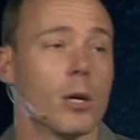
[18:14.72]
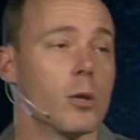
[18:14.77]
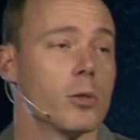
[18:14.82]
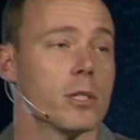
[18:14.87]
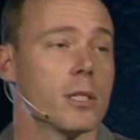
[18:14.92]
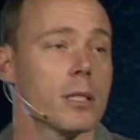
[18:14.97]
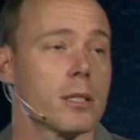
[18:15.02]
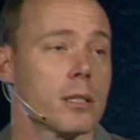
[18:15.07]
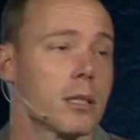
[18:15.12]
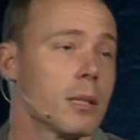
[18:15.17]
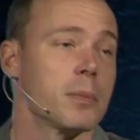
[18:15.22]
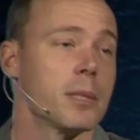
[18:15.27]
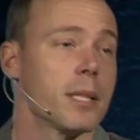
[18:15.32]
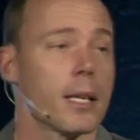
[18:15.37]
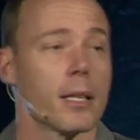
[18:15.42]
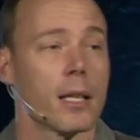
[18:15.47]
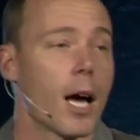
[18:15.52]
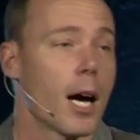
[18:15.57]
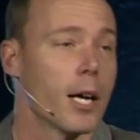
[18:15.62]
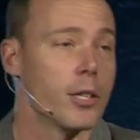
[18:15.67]
Moses, some say
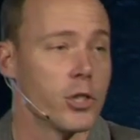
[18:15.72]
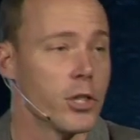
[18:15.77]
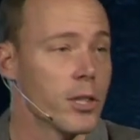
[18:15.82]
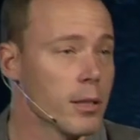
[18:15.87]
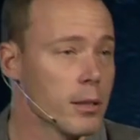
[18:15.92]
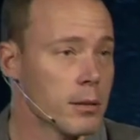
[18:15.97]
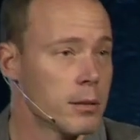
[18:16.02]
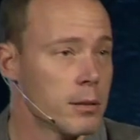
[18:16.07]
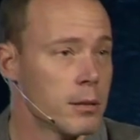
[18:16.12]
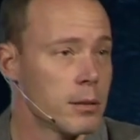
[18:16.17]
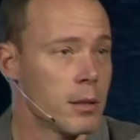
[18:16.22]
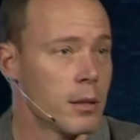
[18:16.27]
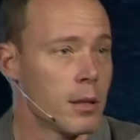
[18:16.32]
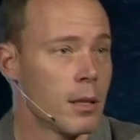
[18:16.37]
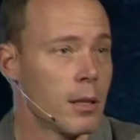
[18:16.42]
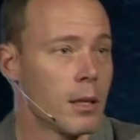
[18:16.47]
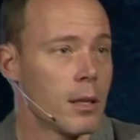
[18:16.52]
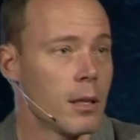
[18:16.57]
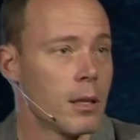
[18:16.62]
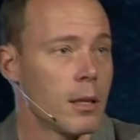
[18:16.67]
Elijah.
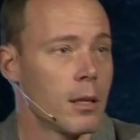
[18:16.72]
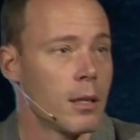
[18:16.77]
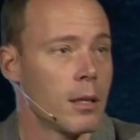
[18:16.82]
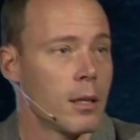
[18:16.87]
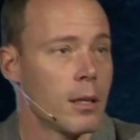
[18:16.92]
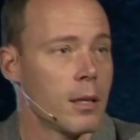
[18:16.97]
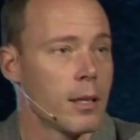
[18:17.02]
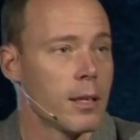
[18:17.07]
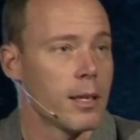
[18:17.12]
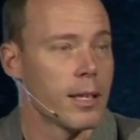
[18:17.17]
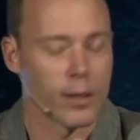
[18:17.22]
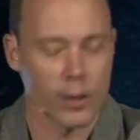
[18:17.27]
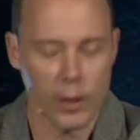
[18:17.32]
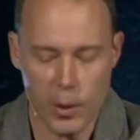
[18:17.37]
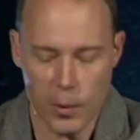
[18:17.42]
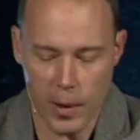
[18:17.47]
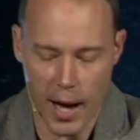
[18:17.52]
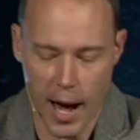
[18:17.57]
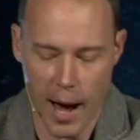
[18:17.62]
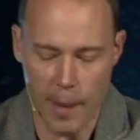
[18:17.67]
And
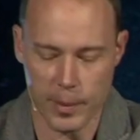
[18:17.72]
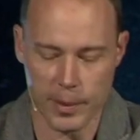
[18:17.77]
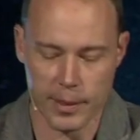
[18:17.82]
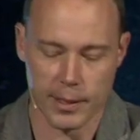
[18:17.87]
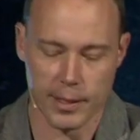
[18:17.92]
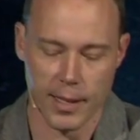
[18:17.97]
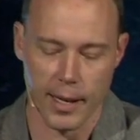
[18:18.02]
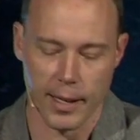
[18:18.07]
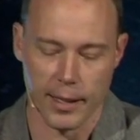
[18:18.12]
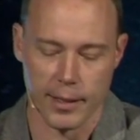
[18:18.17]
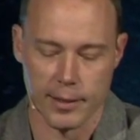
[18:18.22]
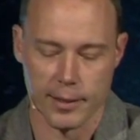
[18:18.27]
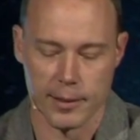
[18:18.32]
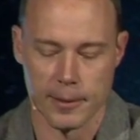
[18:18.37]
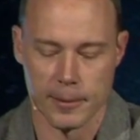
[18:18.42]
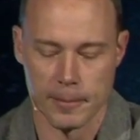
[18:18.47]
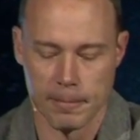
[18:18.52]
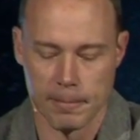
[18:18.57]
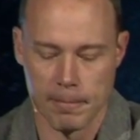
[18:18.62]
look what happens next.